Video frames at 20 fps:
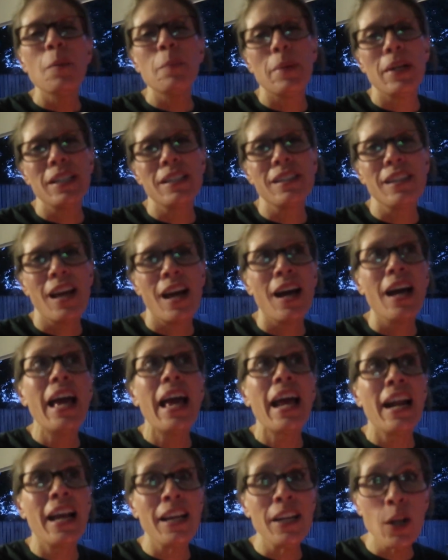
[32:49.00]
But, uh,
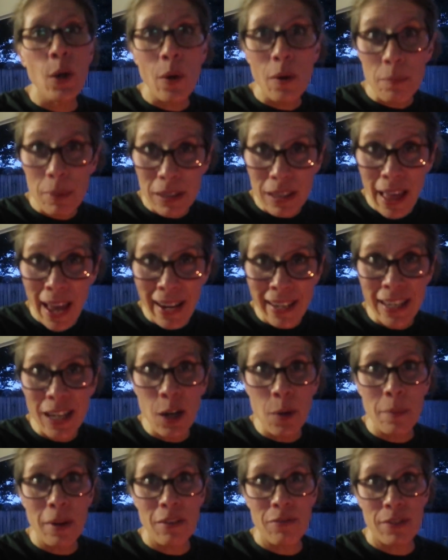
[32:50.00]
and I know I've been
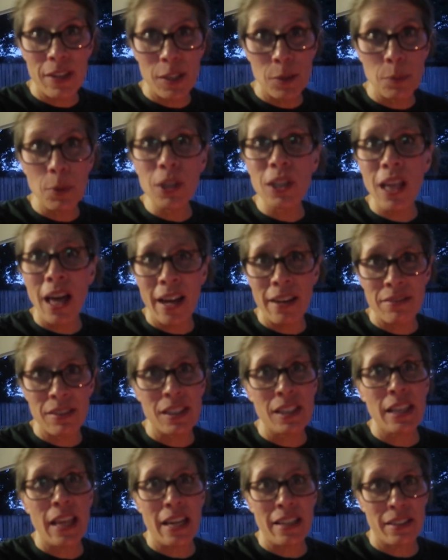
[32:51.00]
lacking on my Facebook
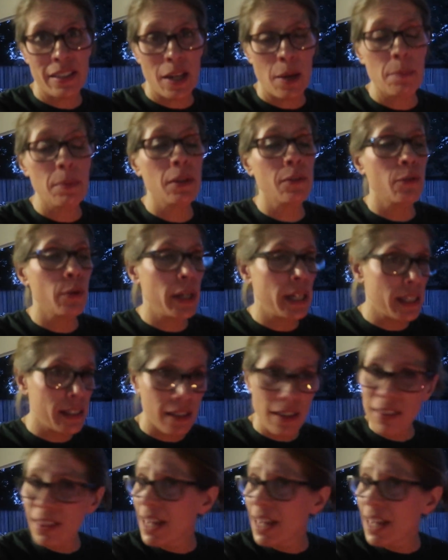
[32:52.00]
Lives the last couple of weeks.